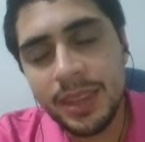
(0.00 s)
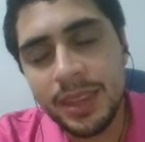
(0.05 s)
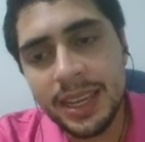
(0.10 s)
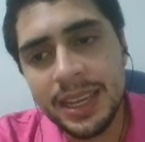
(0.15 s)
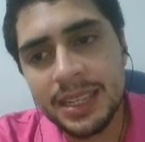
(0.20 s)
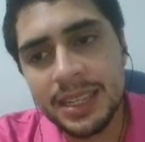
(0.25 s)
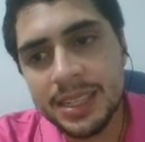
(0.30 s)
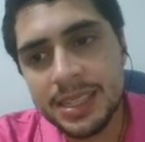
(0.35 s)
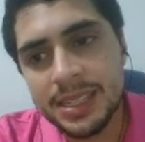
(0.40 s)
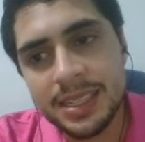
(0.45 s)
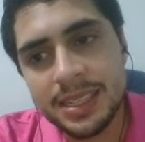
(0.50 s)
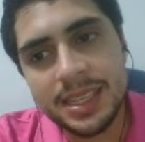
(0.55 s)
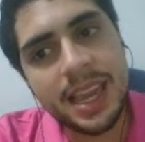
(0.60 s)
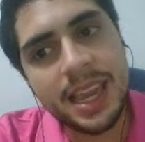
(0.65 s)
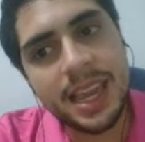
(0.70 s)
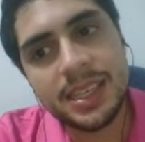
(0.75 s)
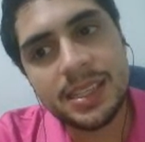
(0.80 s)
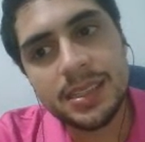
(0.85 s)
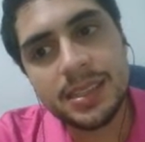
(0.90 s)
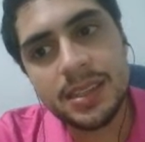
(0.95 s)
in this
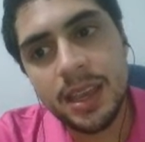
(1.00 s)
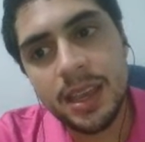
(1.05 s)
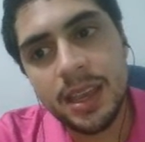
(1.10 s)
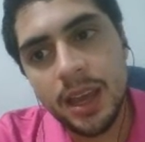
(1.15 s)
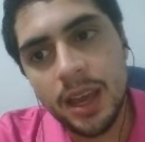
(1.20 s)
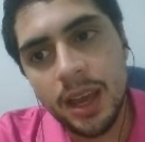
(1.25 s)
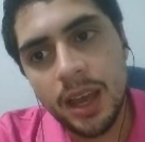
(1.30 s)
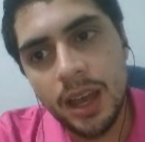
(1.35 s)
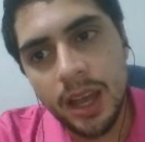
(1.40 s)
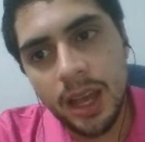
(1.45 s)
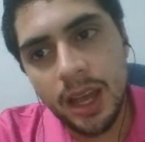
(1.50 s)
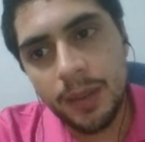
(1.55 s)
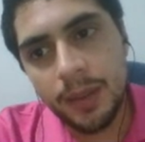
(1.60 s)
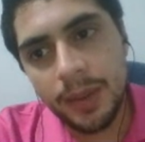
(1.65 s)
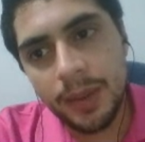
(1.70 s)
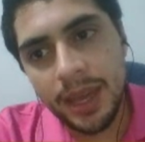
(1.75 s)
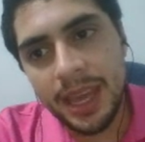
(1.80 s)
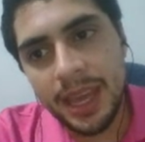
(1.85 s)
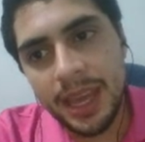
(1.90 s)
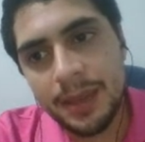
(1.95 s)
case,
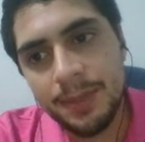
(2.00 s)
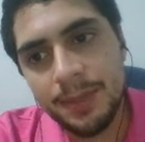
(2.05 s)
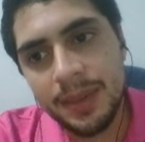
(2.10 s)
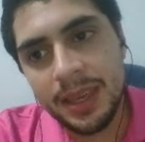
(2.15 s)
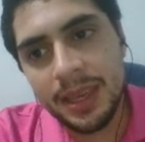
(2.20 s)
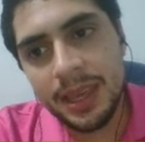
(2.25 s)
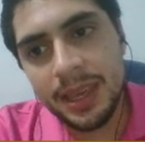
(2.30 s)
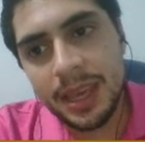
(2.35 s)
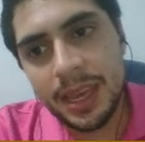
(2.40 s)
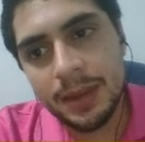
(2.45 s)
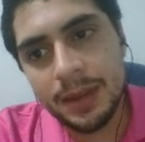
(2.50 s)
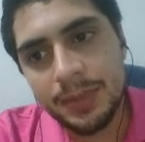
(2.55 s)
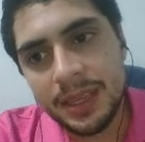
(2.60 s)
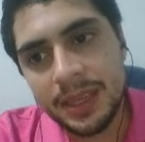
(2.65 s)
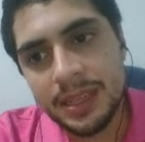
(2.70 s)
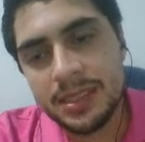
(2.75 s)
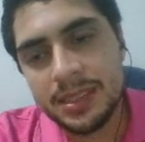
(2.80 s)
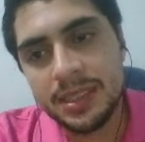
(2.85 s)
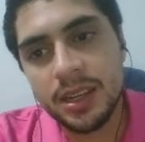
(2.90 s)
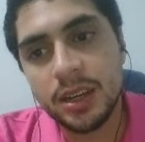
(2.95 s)
AB and
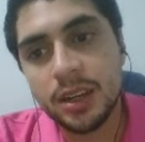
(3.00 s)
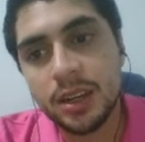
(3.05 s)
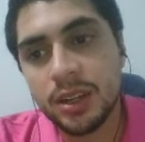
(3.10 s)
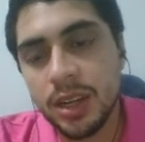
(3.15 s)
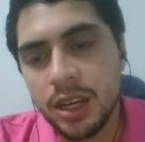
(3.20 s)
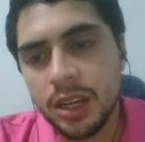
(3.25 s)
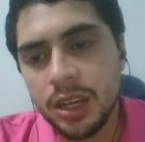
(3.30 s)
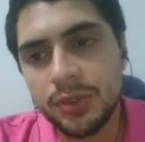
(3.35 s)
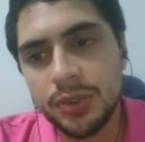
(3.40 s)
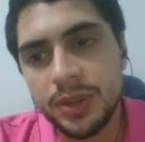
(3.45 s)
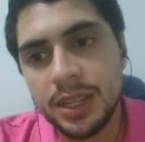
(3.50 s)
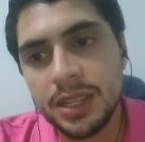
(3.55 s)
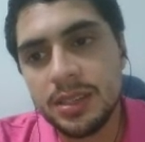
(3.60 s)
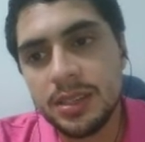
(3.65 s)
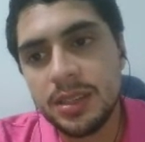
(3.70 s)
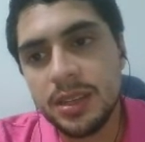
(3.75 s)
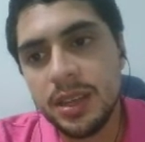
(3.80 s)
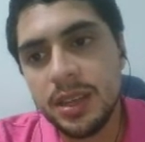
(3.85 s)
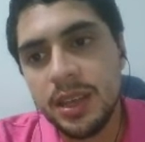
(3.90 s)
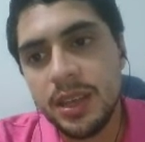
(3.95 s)
BC are congruent,